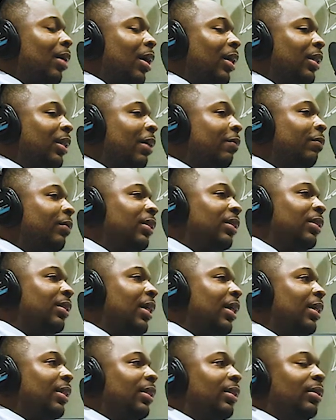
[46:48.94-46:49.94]
definitely
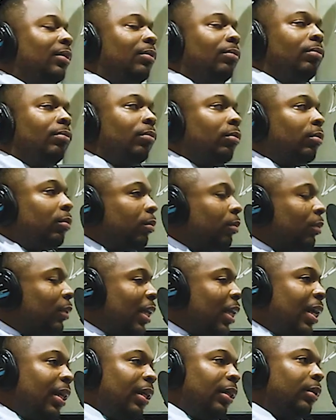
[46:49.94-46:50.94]
say
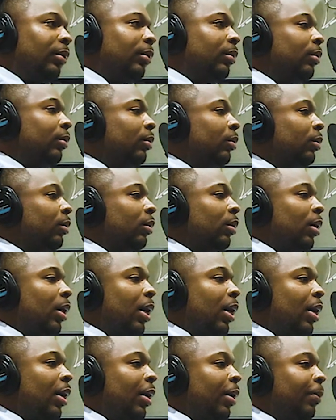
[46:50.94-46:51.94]
date.
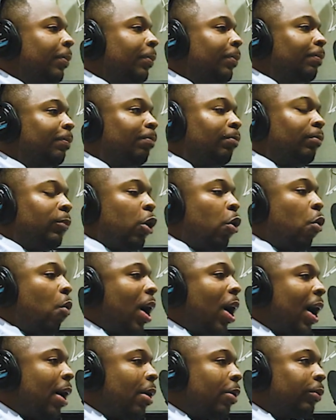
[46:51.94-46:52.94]
Go
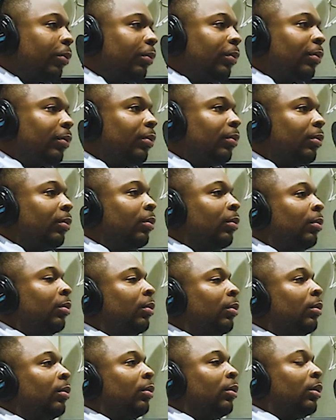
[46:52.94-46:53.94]
out,
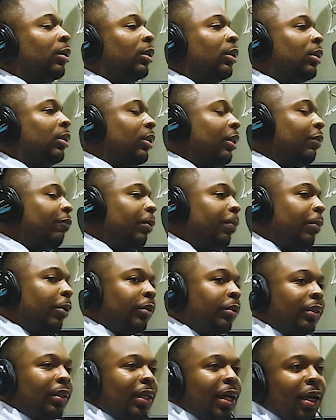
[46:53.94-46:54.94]
different
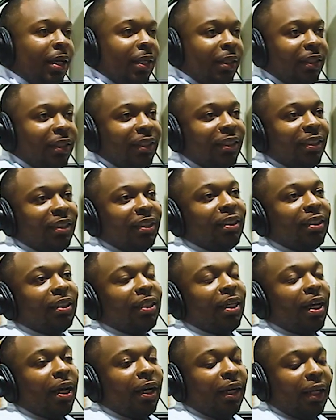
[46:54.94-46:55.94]
personalities, see
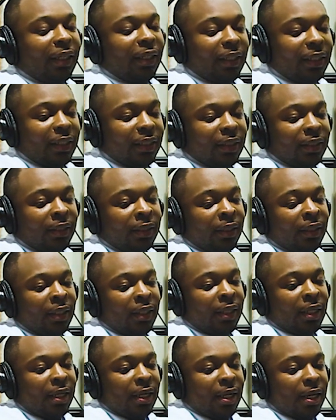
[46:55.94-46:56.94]
how that is.
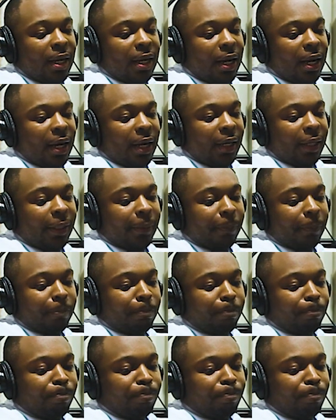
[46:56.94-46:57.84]
I